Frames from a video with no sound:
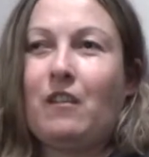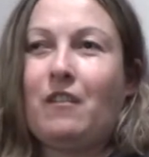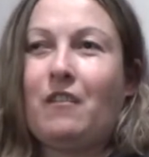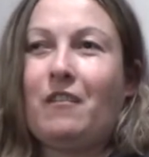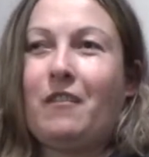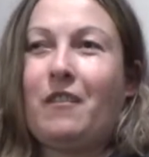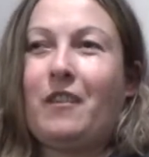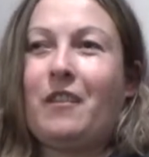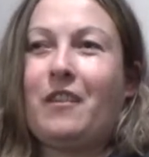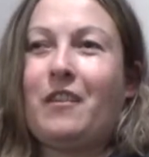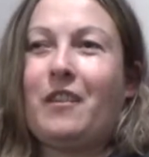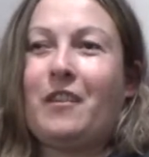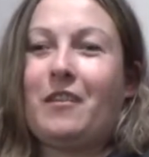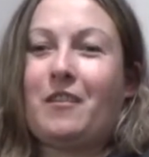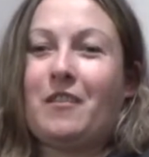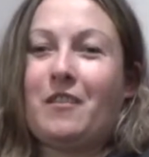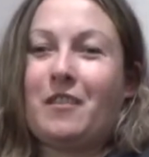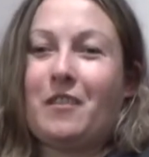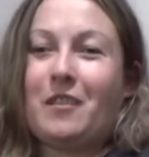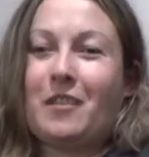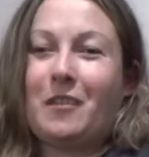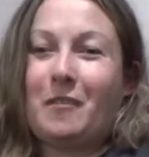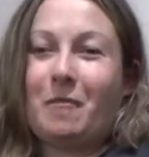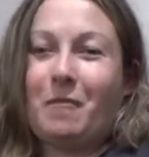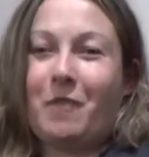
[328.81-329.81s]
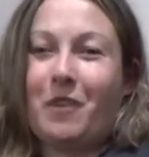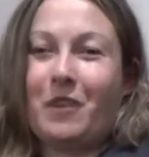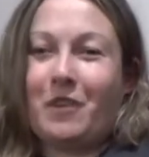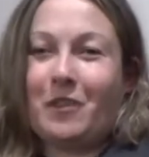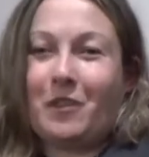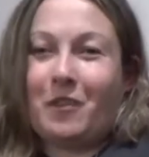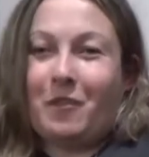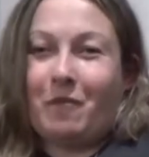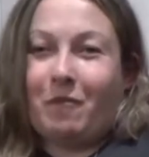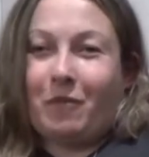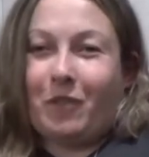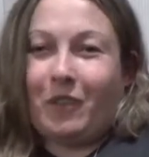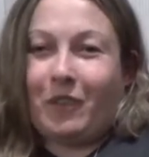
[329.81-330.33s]
where there is so much
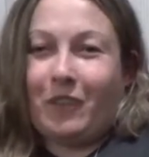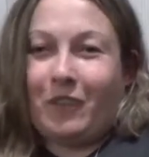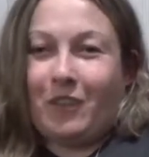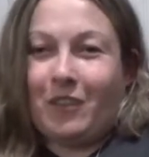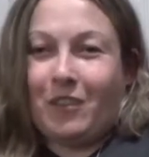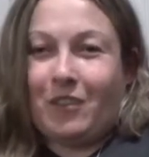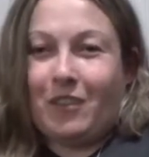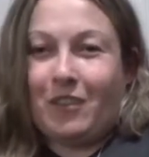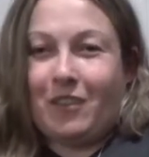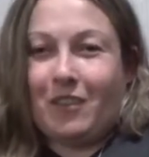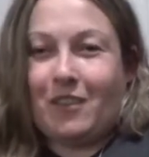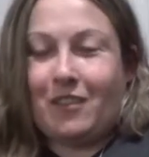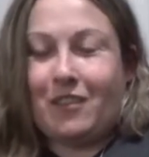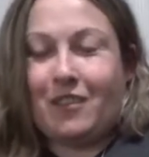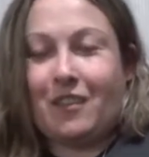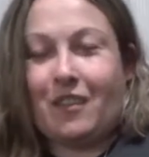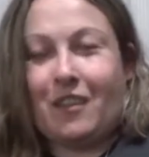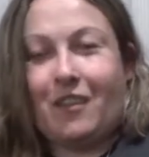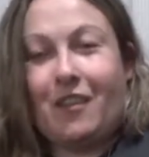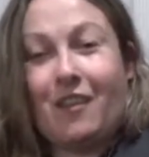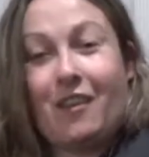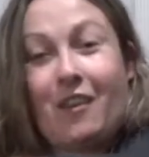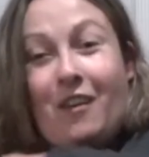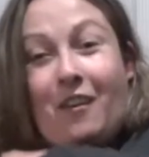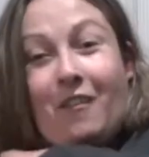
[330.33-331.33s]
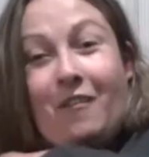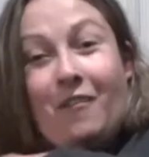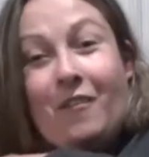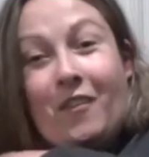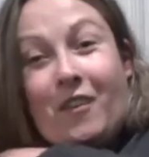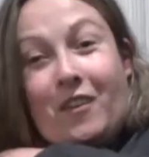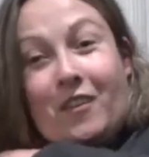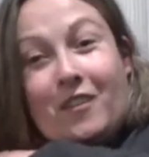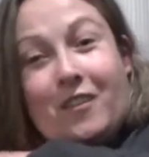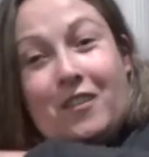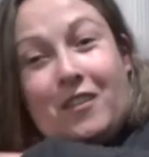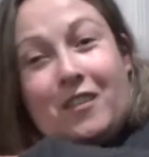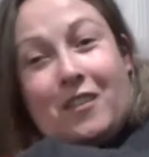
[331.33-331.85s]
competitions
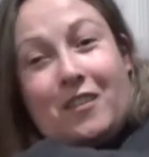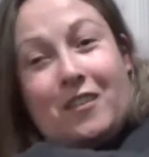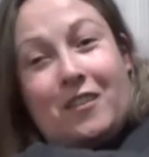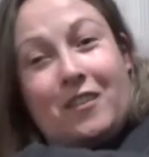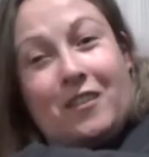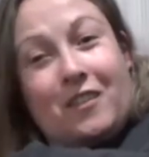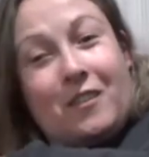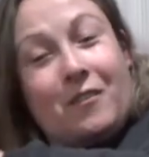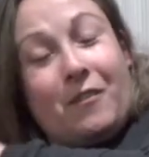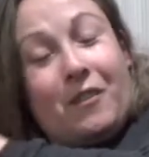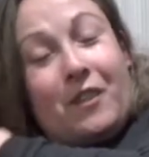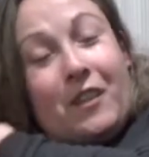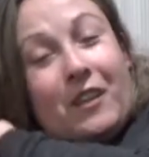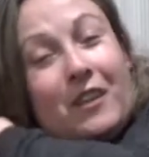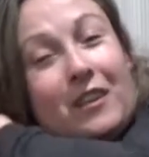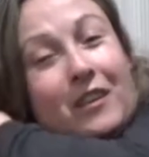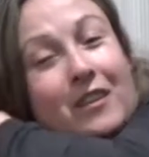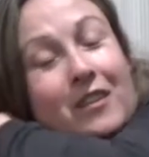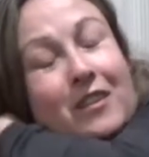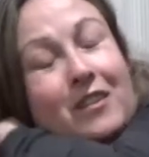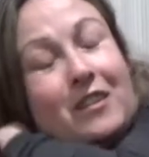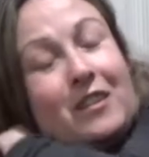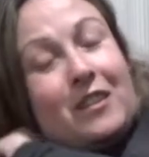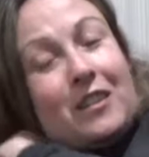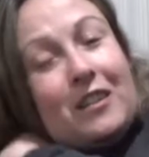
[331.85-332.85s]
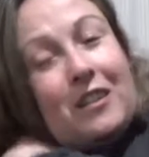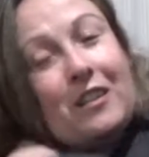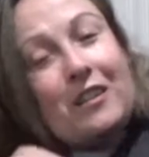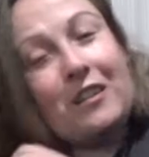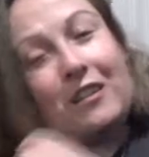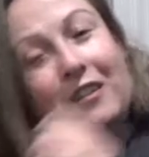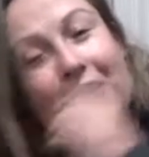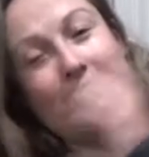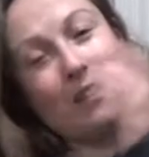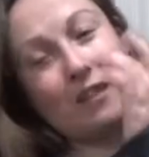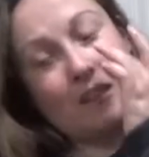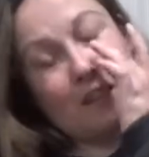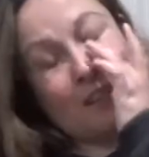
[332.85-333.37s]
amongst your siblings,
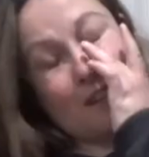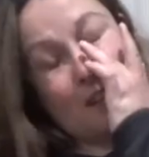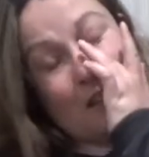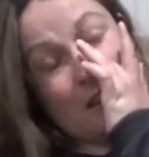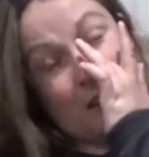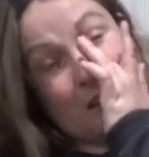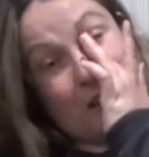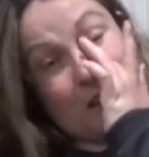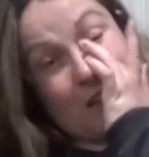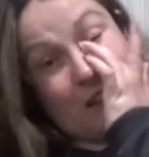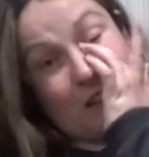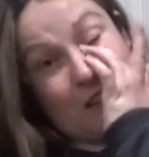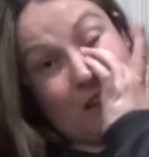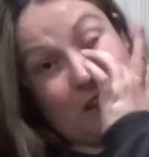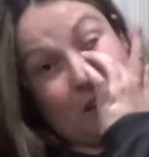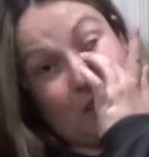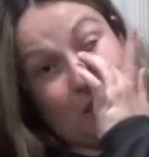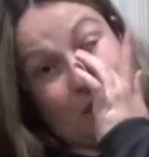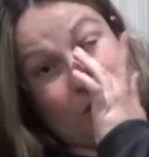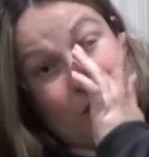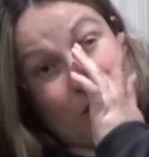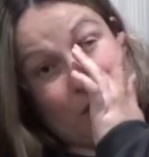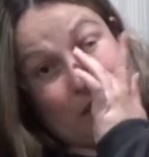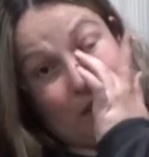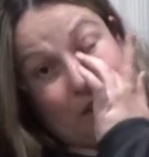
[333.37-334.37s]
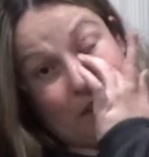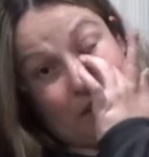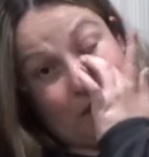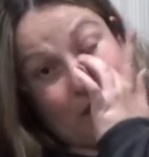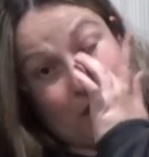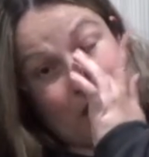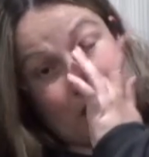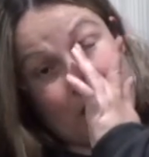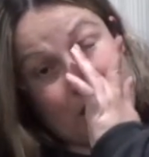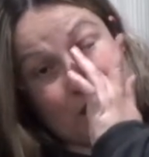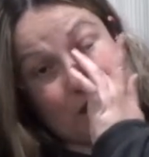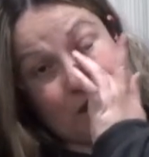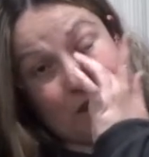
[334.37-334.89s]
and to be the
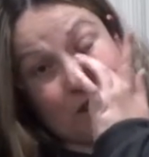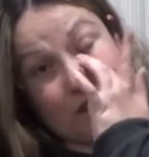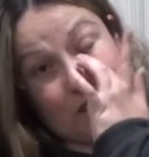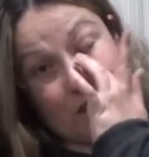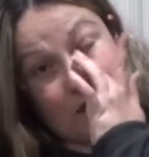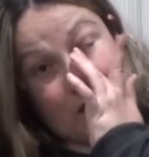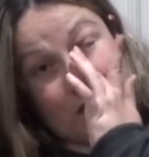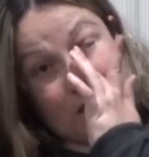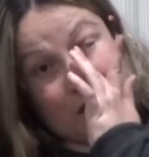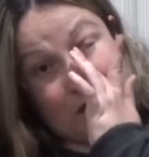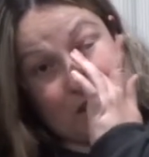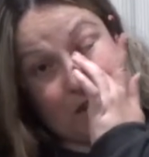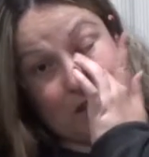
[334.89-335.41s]
richest.